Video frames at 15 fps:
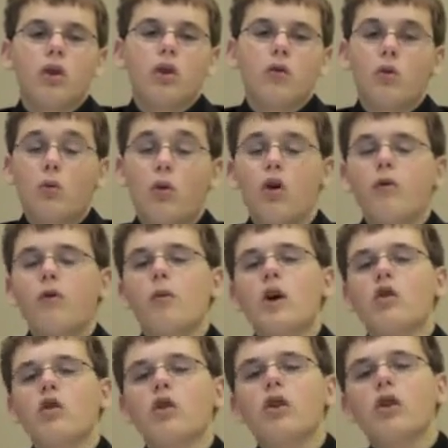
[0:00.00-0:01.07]
For more
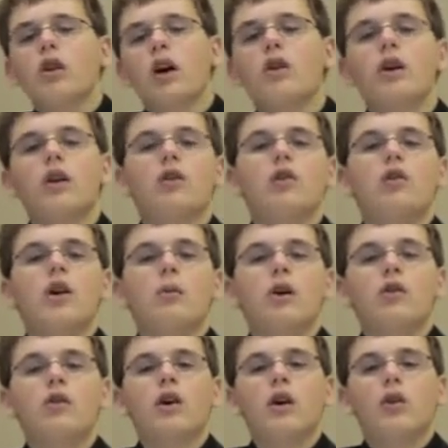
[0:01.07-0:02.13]
information, contact the State
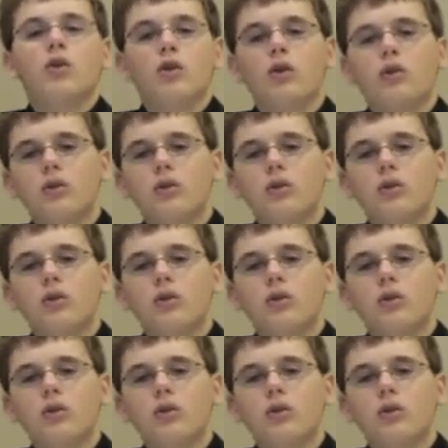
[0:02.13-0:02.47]
Master Councilor.